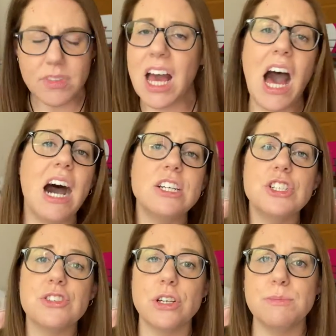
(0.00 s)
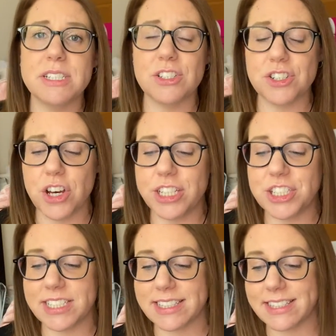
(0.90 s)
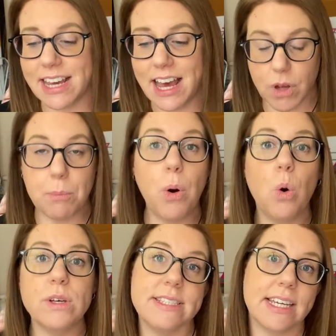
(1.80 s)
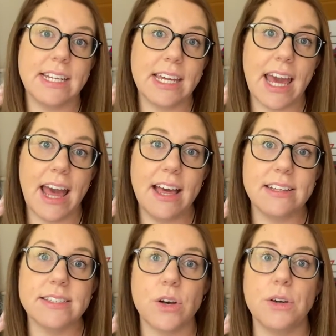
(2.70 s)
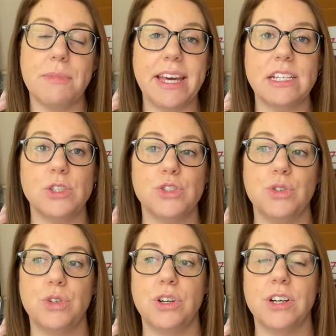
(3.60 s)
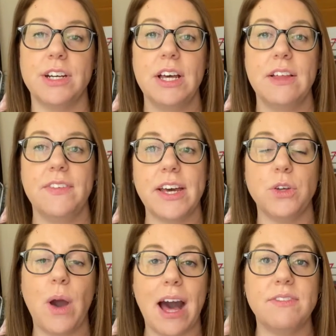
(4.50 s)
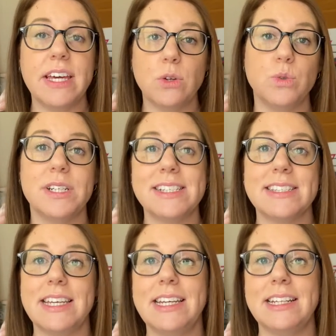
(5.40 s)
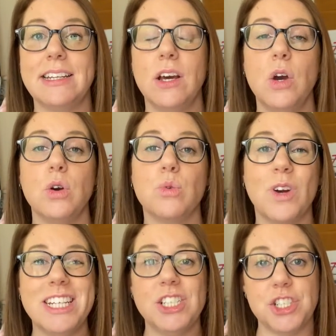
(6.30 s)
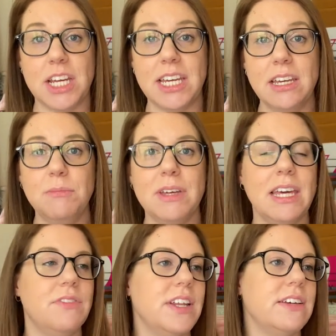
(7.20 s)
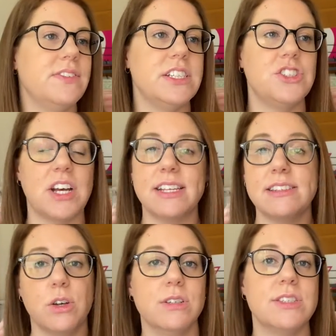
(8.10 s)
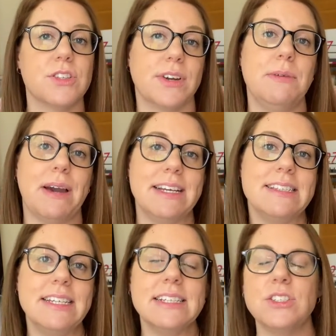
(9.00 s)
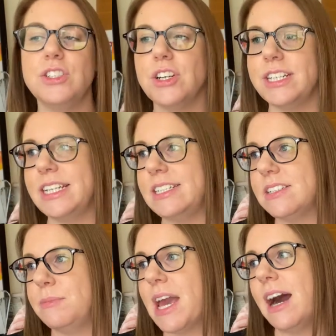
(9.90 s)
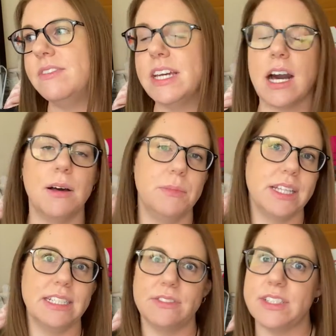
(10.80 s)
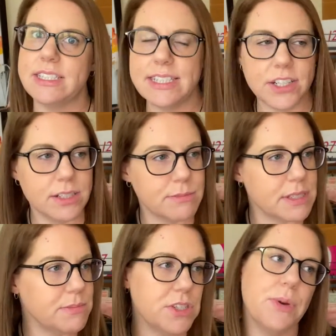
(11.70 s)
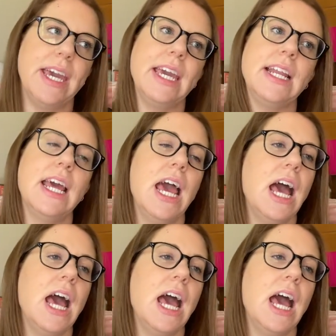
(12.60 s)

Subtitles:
Harsh soaps and detergents. Poor skincare. So making sure that you have a good skin regime, even if it's just those three basics. You don't need to be having a million different serums in between,